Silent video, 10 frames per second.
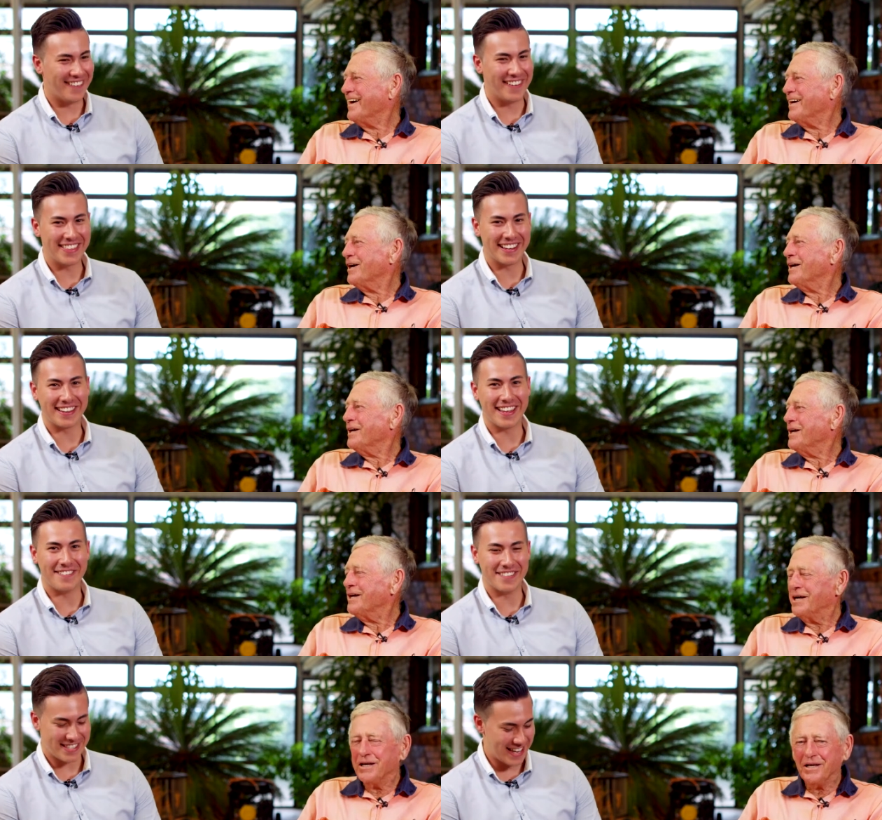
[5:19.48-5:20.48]
Speaker 1: Well, I think
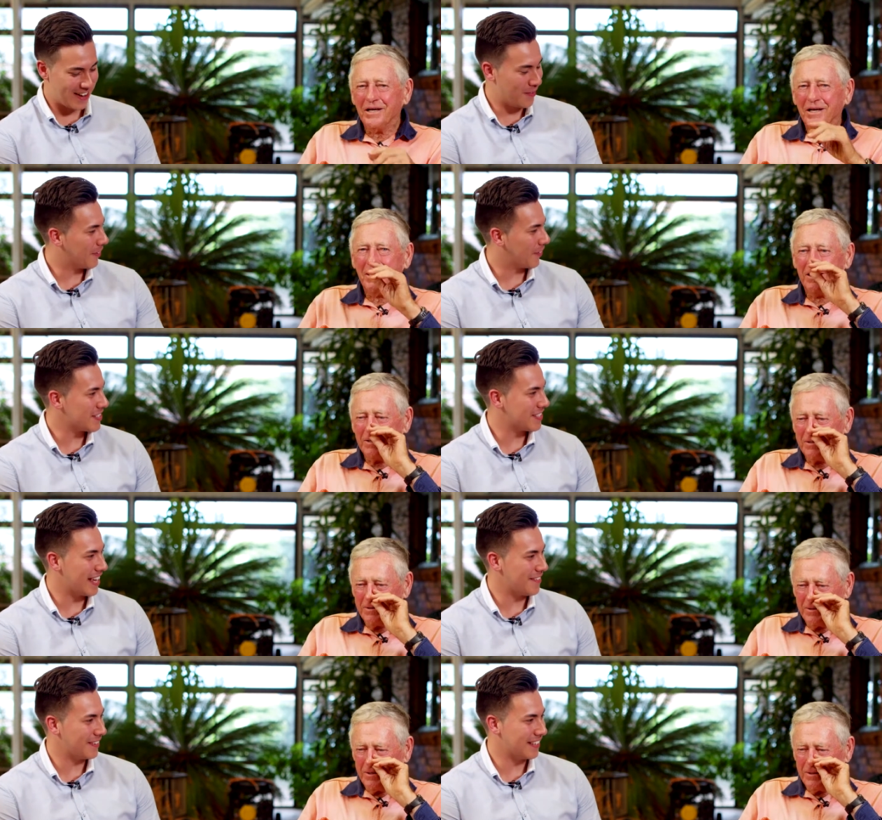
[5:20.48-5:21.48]
that was uh, all the
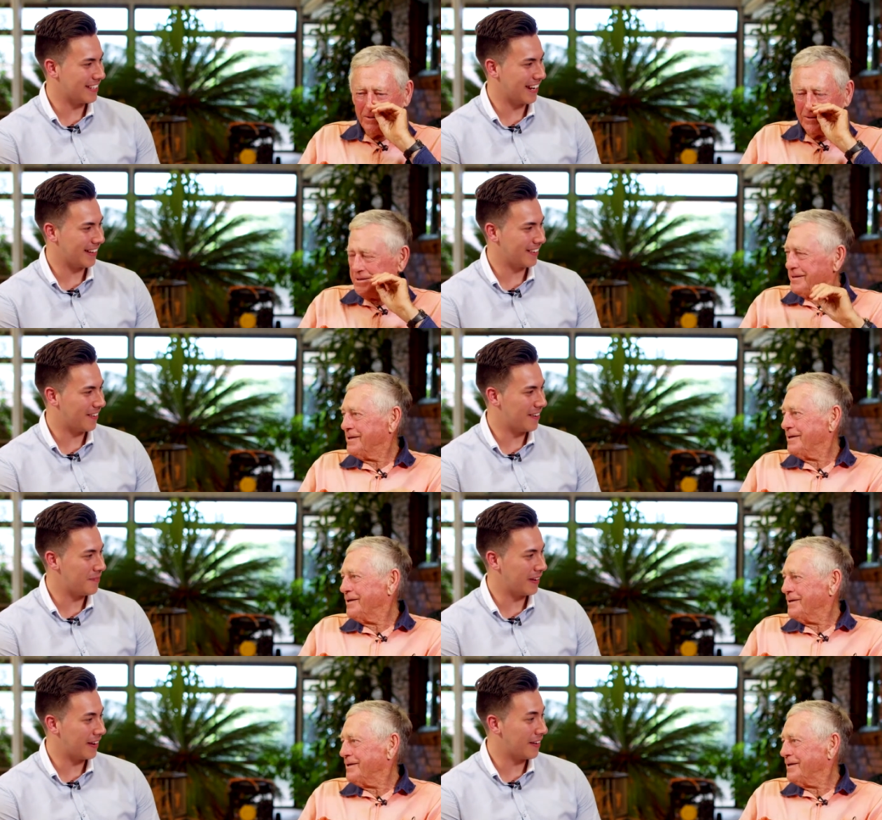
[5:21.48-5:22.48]
questions I have for you today,
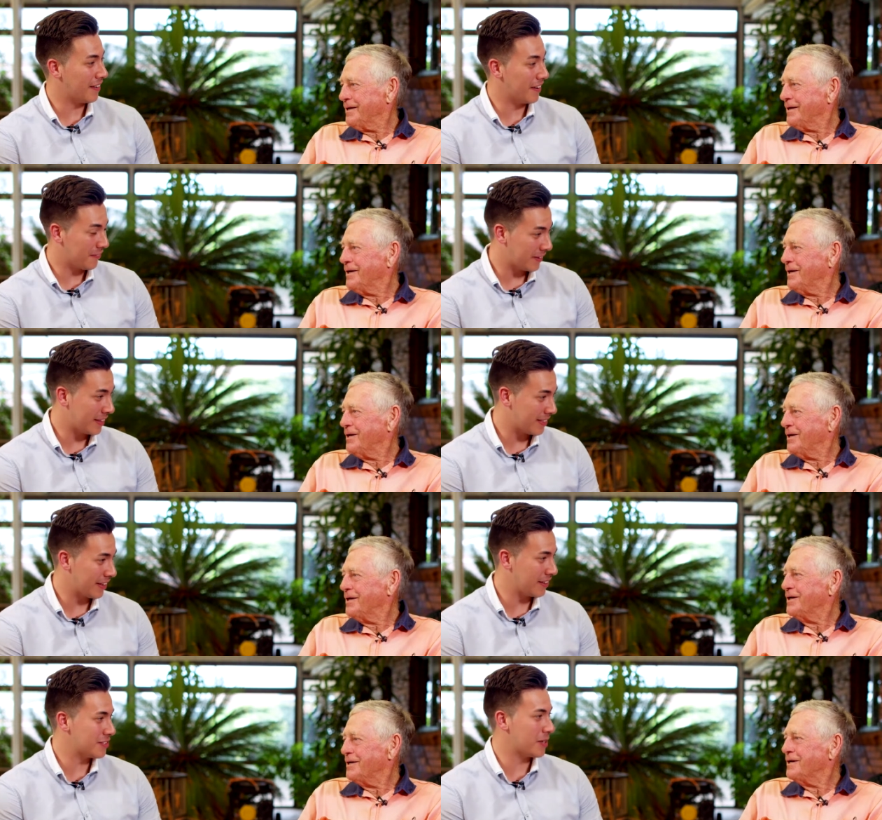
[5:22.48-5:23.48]
Clive. But I, I really
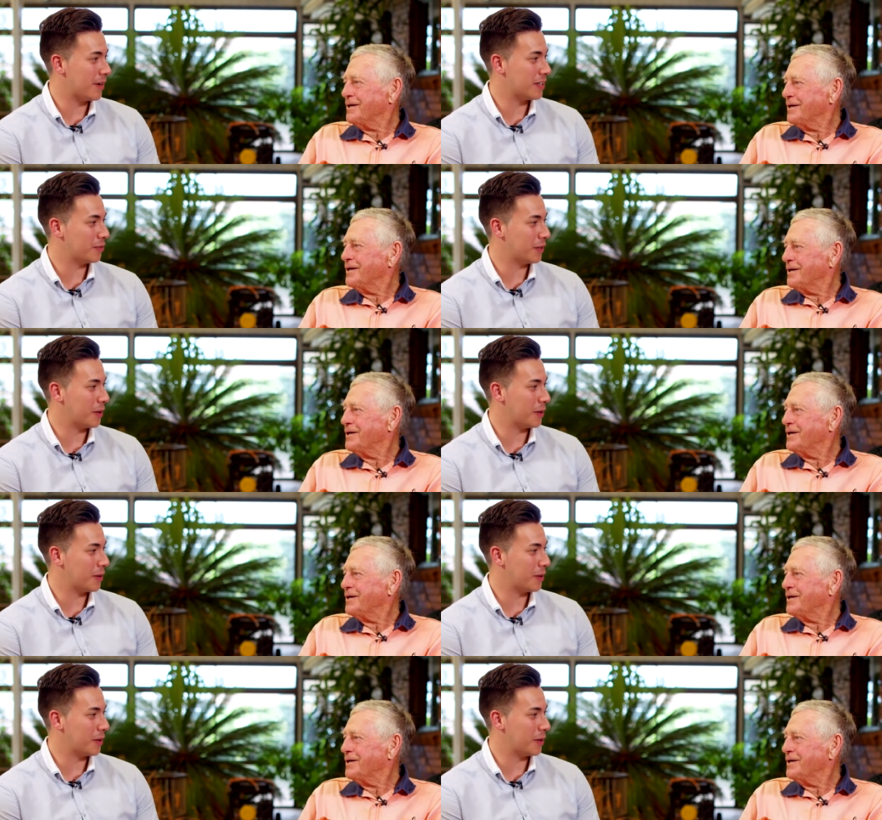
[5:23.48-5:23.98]
thank you so much for